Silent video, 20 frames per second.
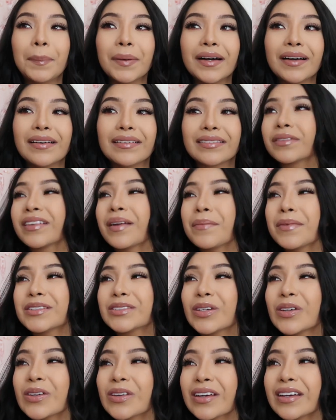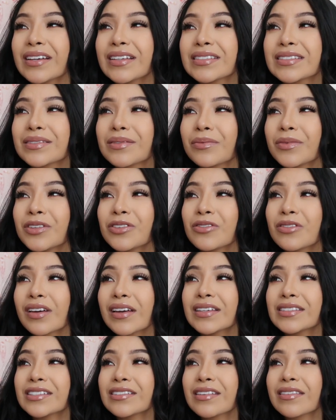But let me tell you guys, when you
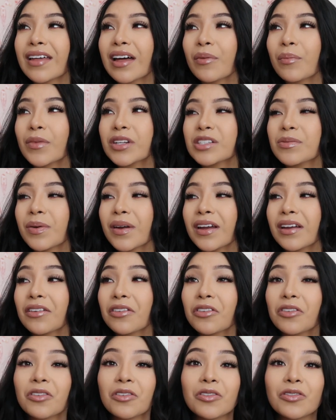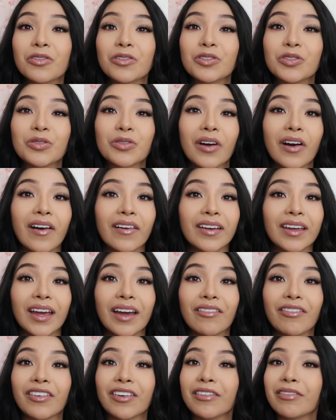guys are in that much pain, you do not
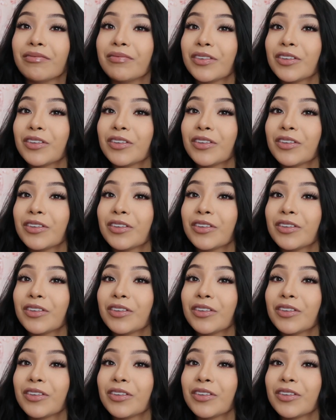give up.